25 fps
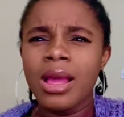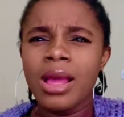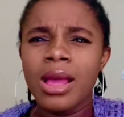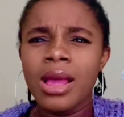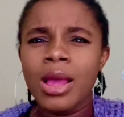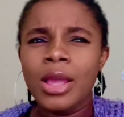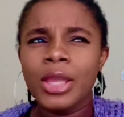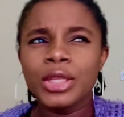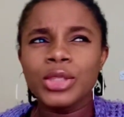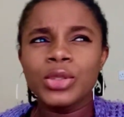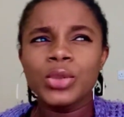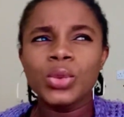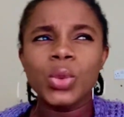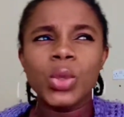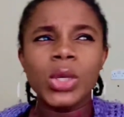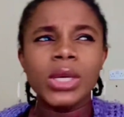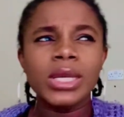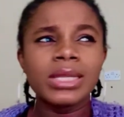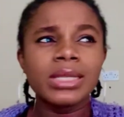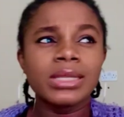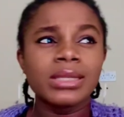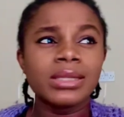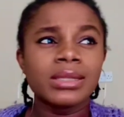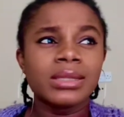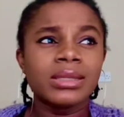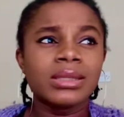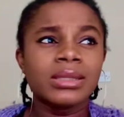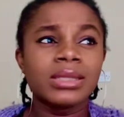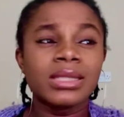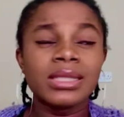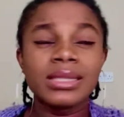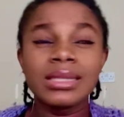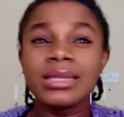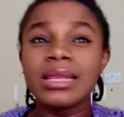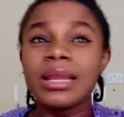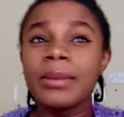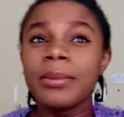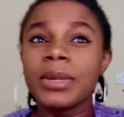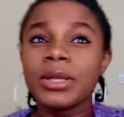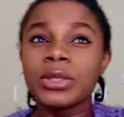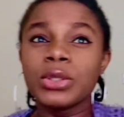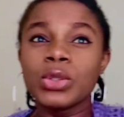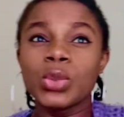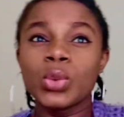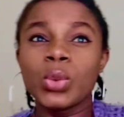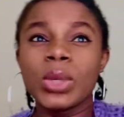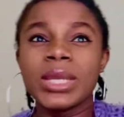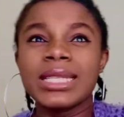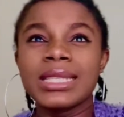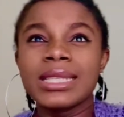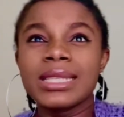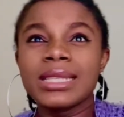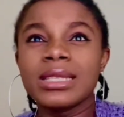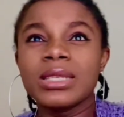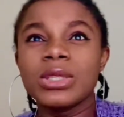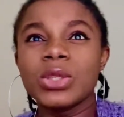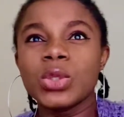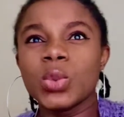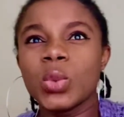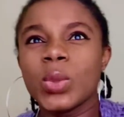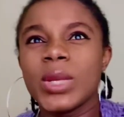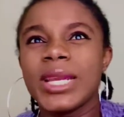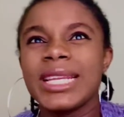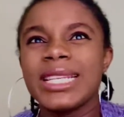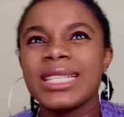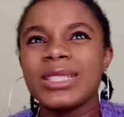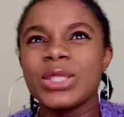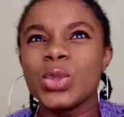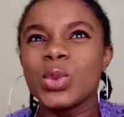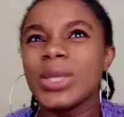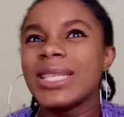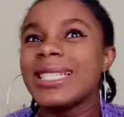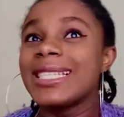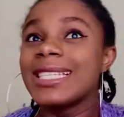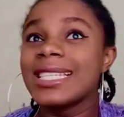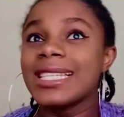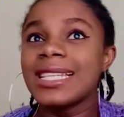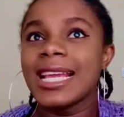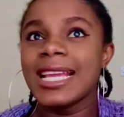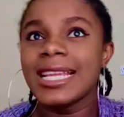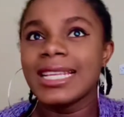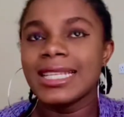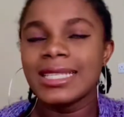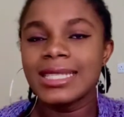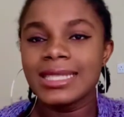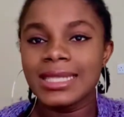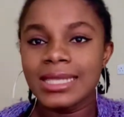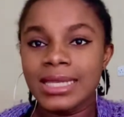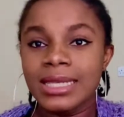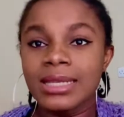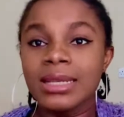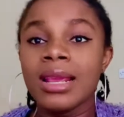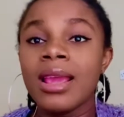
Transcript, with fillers: It was December 2020, 2019.